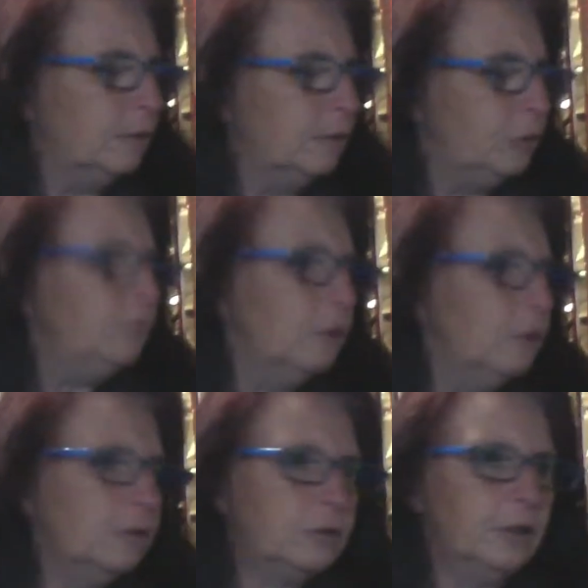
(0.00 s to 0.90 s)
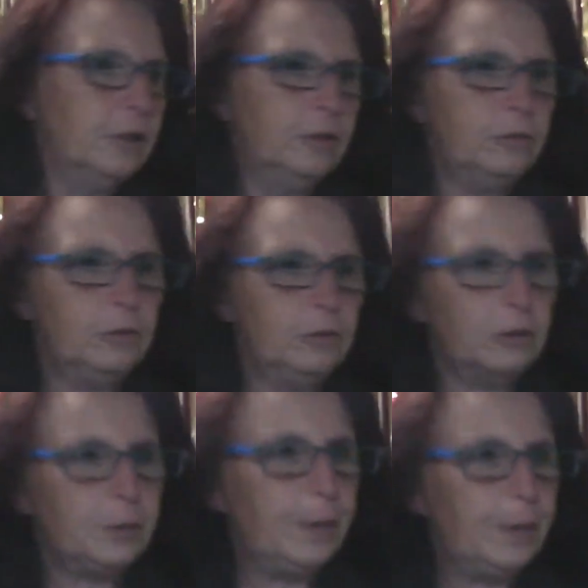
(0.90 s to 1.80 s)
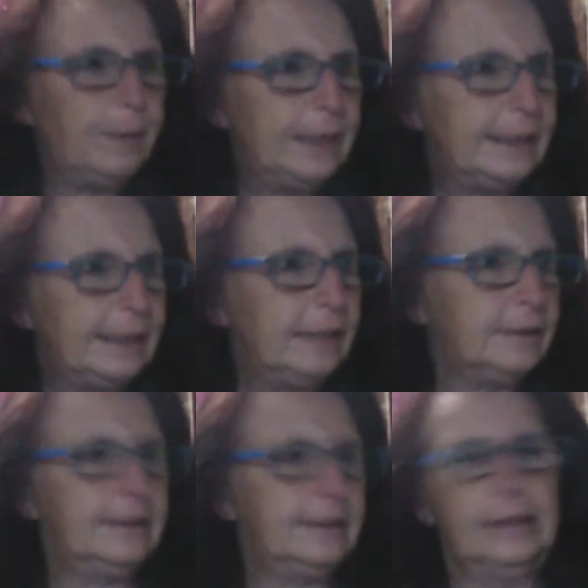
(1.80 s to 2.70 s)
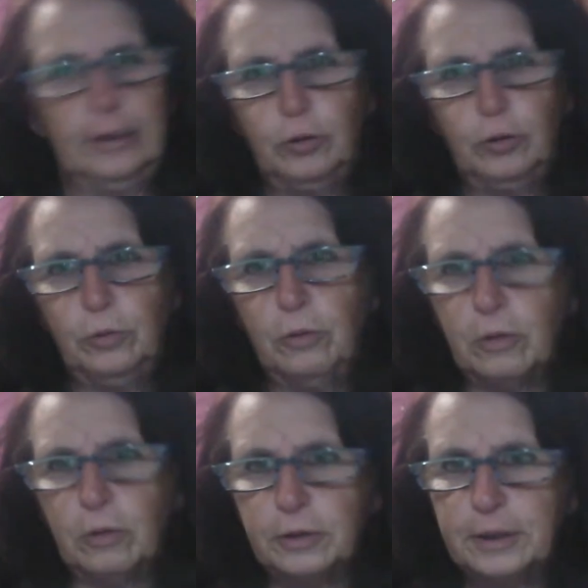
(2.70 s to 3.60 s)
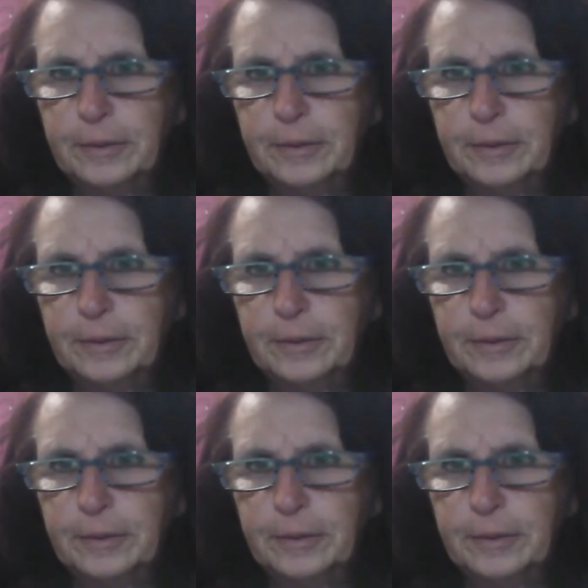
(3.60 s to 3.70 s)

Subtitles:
Do not permit it. Do not.